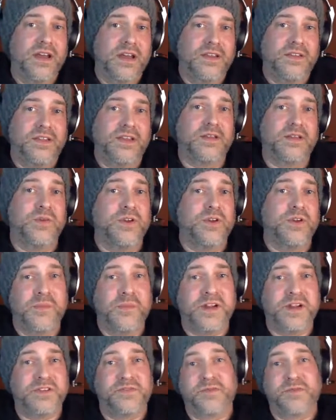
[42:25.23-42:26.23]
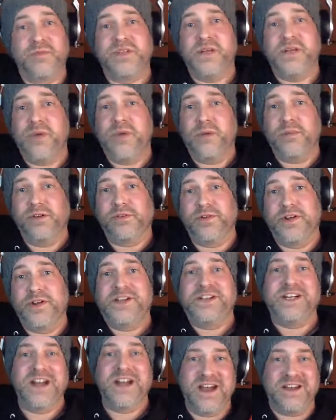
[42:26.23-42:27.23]
the community manager from TeePublic
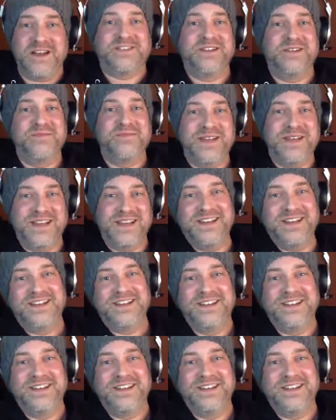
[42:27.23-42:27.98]
reaching out to me.